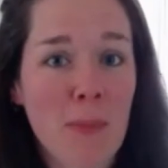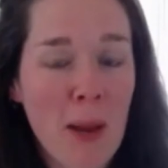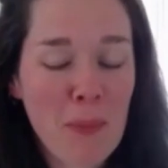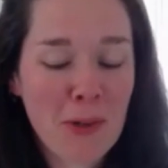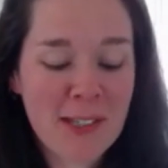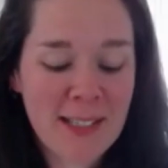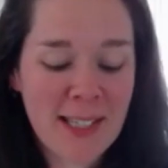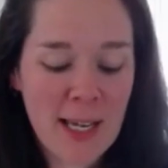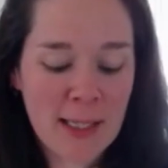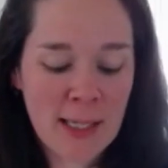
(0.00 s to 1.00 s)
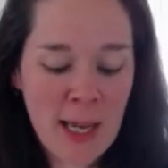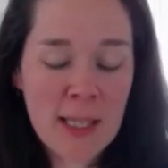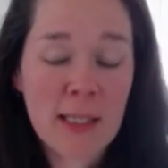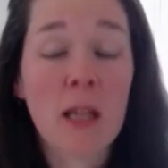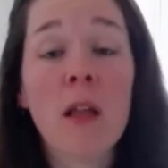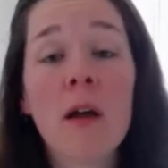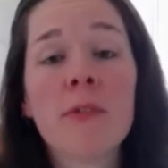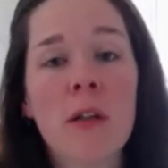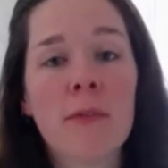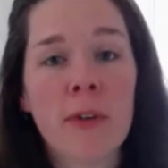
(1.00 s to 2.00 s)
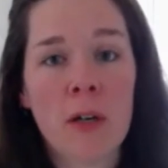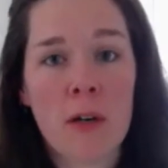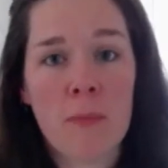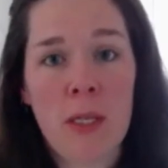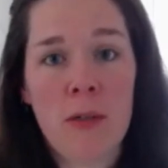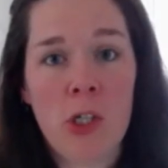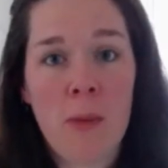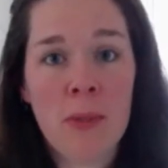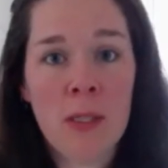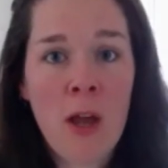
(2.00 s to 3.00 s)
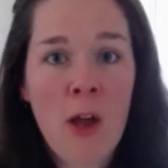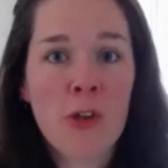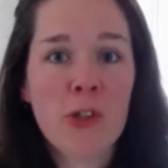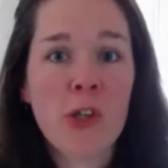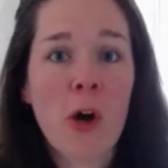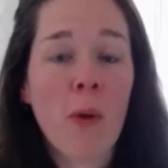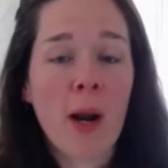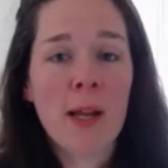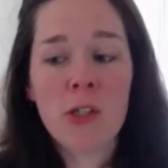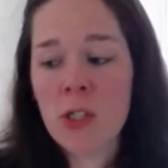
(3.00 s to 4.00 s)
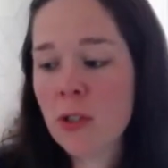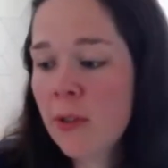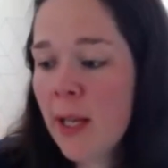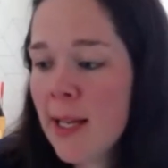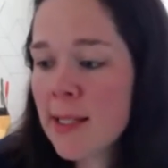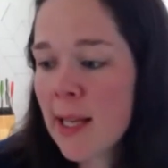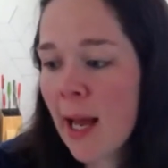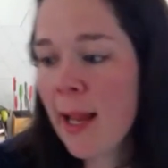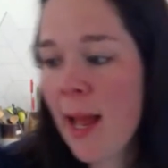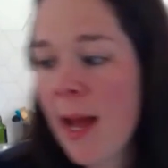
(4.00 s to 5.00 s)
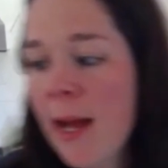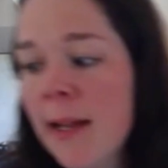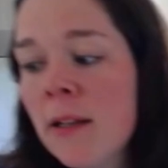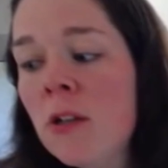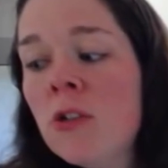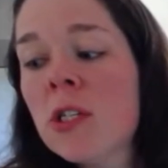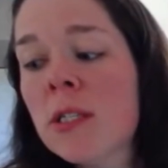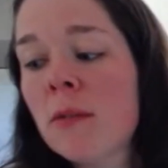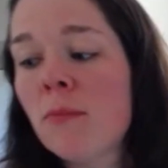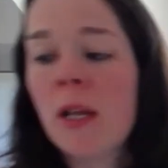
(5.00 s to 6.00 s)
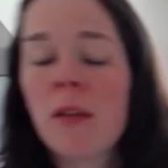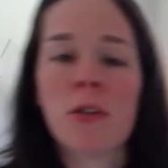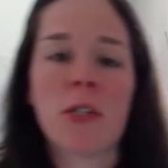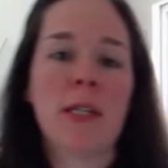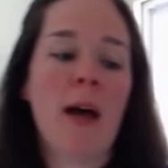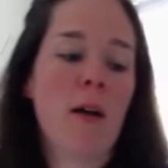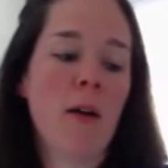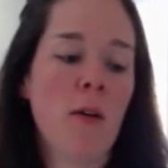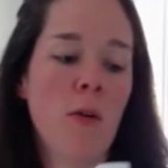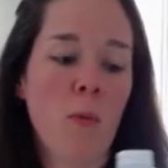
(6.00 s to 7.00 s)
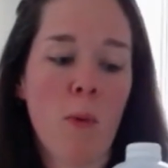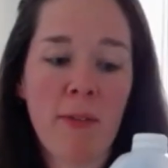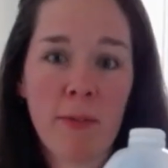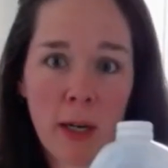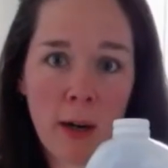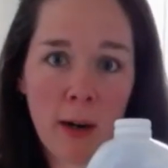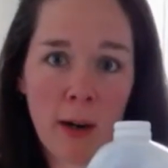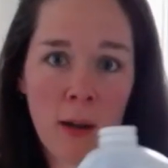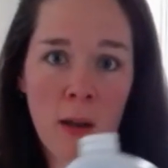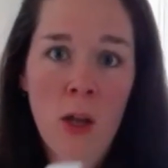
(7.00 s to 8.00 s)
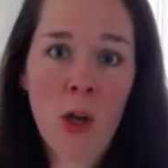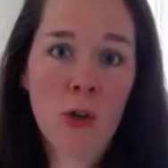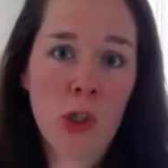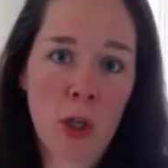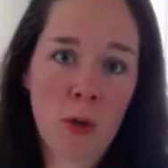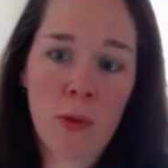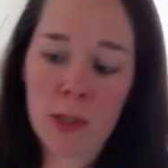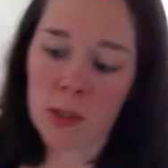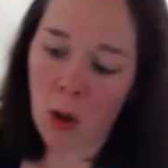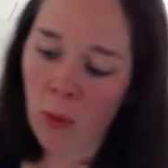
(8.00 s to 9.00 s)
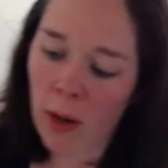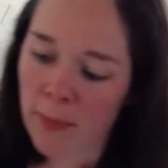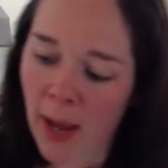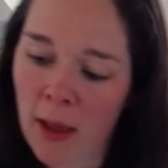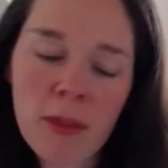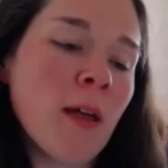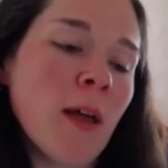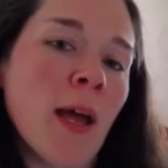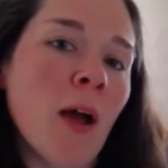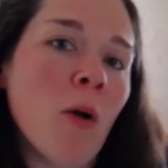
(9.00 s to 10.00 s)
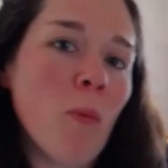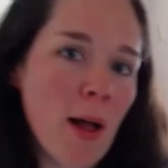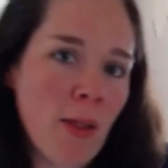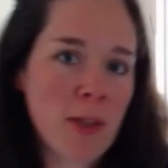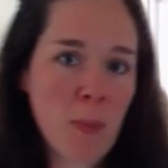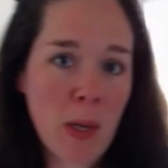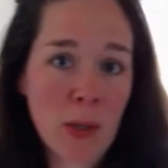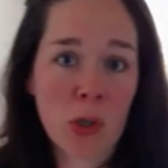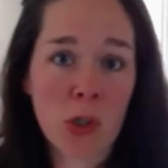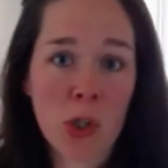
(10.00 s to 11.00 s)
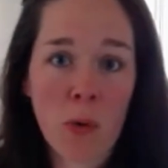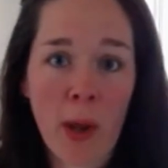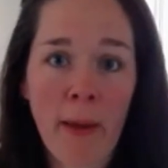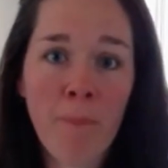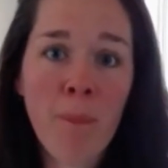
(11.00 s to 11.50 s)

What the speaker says: my personal taste, is I love salt and vinegar potato chips. So what I do is I add just some regular stock white vinegar to the salt water bath while the peels are soaking,